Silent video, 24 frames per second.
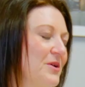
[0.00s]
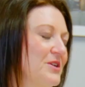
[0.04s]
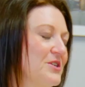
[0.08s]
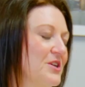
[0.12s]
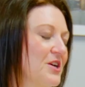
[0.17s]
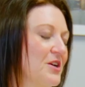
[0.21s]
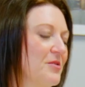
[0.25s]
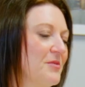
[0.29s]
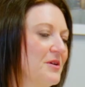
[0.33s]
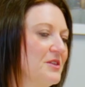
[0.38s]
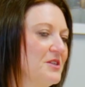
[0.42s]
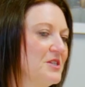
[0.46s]

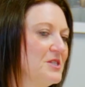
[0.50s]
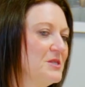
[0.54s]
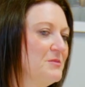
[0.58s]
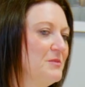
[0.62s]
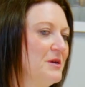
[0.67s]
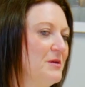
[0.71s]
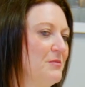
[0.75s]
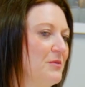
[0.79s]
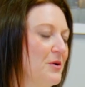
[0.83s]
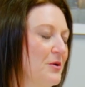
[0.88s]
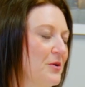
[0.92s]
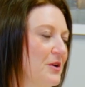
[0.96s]
talk about the
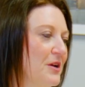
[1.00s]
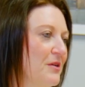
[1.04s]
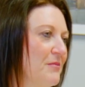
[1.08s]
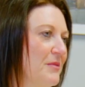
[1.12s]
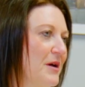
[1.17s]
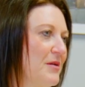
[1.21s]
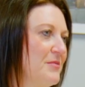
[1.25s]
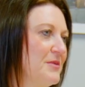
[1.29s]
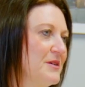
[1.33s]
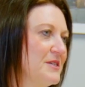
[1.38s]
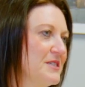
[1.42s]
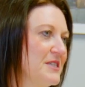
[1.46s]
speedboat in
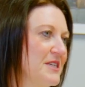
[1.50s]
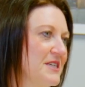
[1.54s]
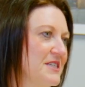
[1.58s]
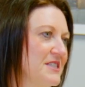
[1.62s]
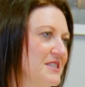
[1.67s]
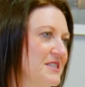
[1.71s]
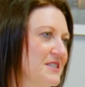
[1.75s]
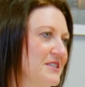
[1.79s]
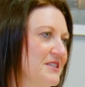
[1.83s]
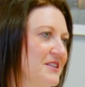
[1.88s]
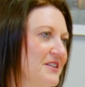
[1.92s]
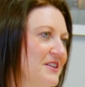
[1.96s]
my
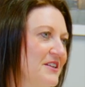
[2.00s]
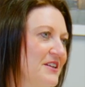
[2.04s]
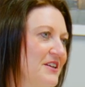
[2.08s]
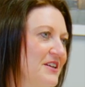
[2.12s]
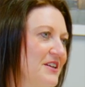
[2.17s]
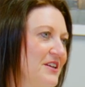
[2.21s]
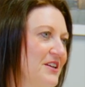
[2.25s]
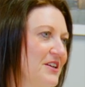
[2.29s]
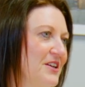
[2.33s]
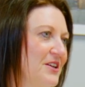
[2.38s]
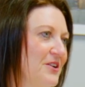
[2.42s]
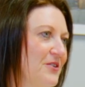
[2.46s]
business.
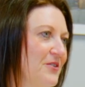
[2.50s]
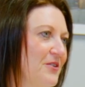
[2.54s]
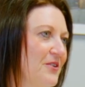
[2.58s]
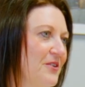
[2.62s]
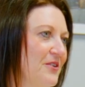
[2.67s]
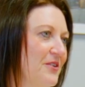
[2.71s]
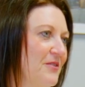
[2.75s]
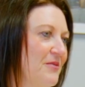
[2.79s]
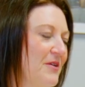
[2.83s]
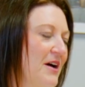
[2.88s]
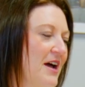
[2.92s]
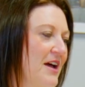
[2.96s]

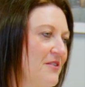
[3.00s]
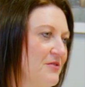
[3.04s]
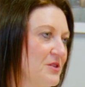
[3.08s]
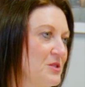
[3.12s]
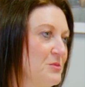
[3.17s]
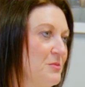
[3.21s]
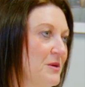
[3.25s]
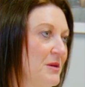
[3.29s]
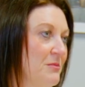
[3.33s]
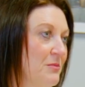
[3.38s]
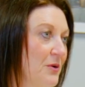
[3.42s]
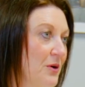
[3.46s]
I have a
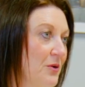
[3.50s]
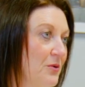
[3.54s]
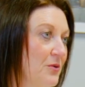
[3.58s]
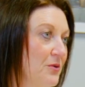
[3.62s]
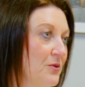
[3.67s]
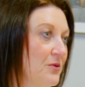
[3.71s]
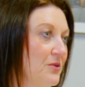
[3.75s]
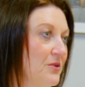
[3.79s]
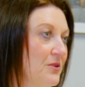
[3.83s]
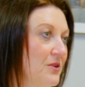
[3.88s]
speedboat.